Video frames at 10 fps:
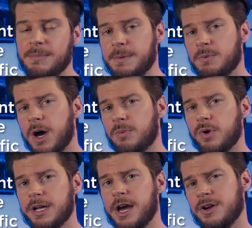Maybe you want to
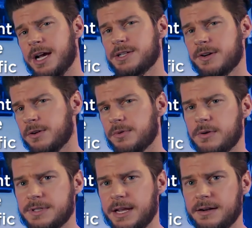work on your external
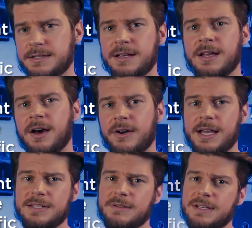rotators,
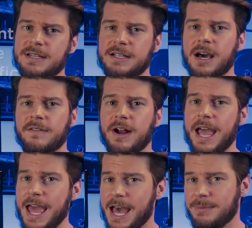okay? So it doesn't cover
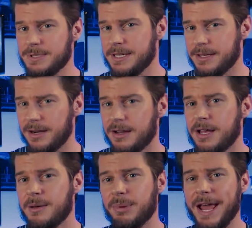abs either,
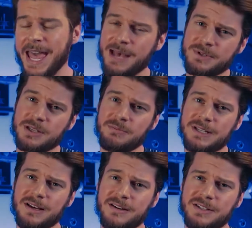but abs can
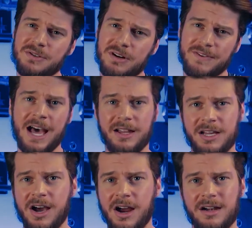be done sort of a la
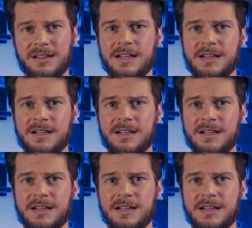carte.